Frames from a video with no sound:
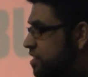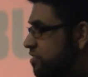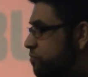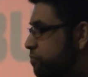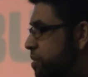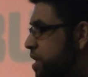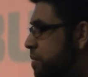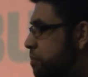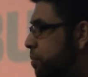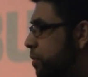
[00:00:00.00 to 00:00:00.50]
of
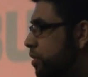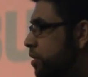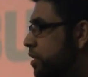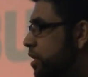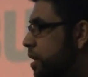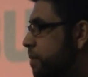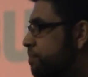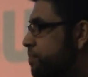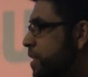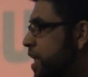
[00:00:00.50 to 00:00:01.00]

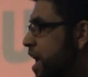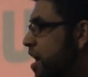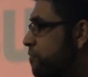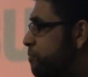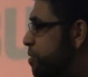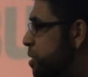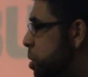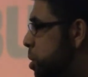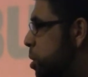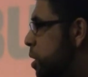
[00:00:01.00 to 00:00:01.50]
people have
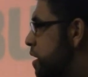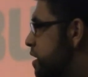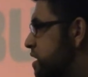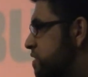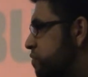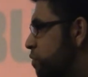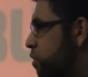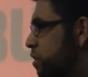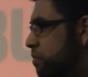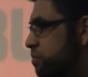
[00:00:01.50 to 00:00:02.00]
been
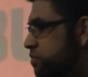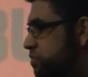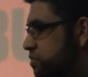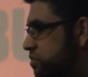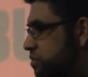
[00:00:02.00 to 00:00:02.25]
transformed.